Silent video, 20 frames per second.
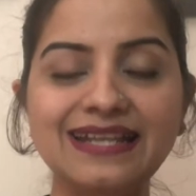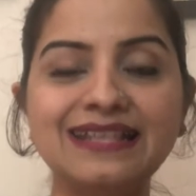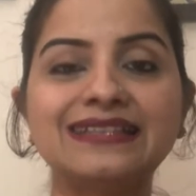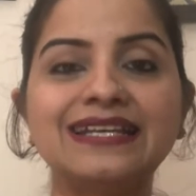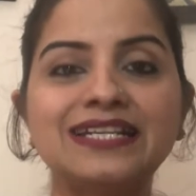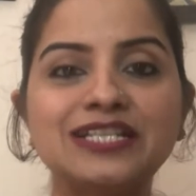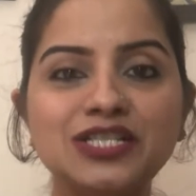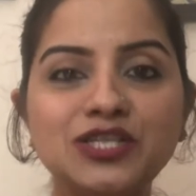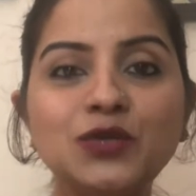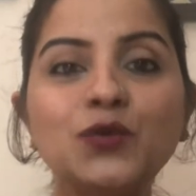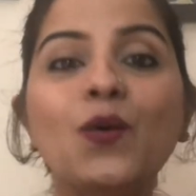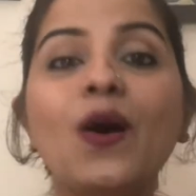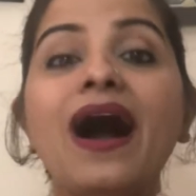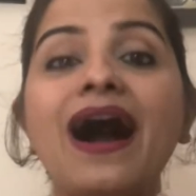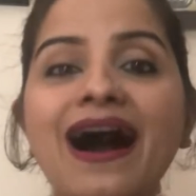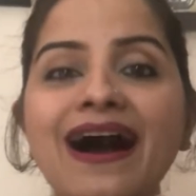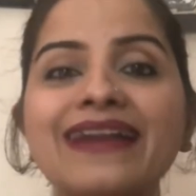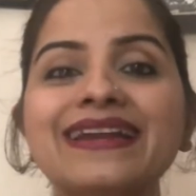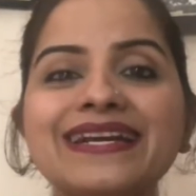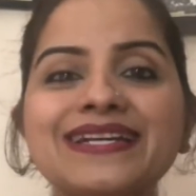that you
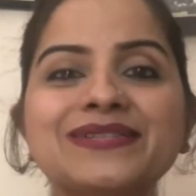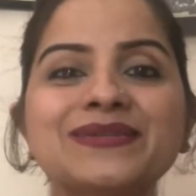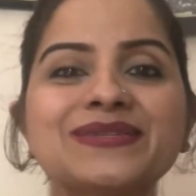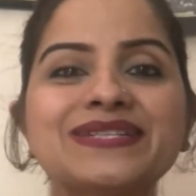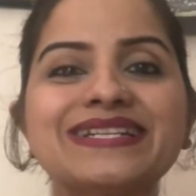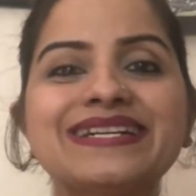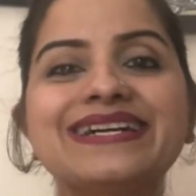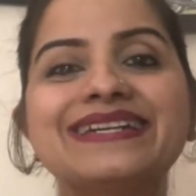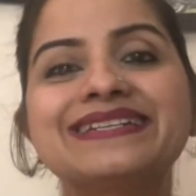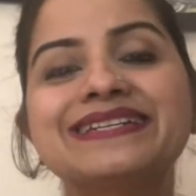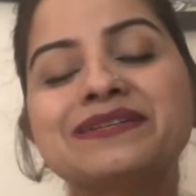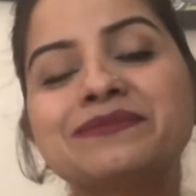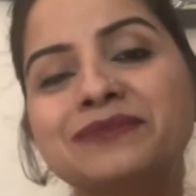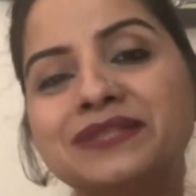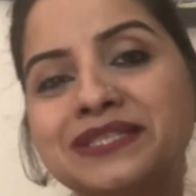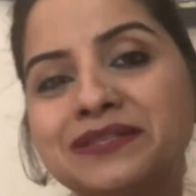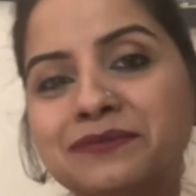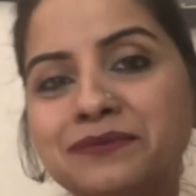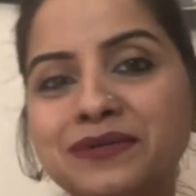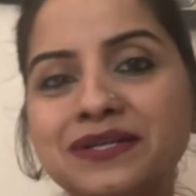are associated with
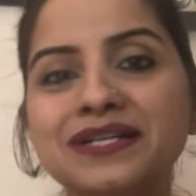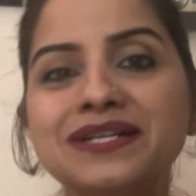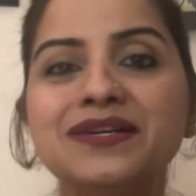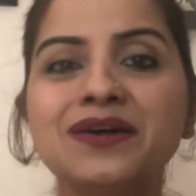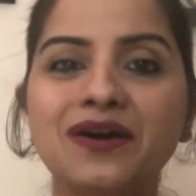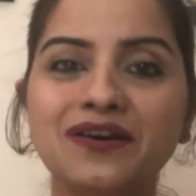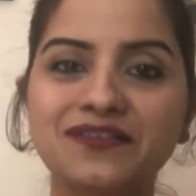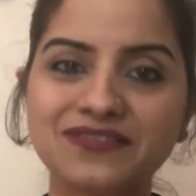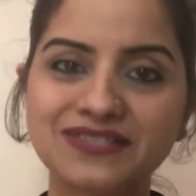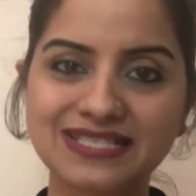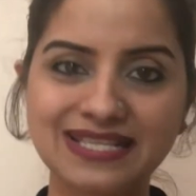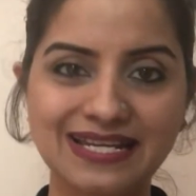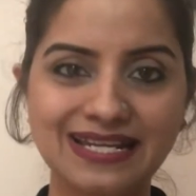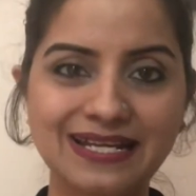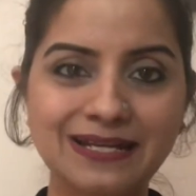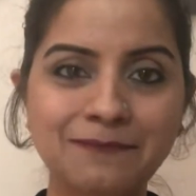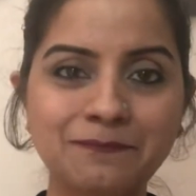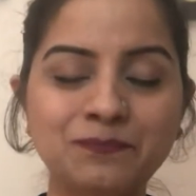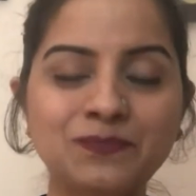the world of selling.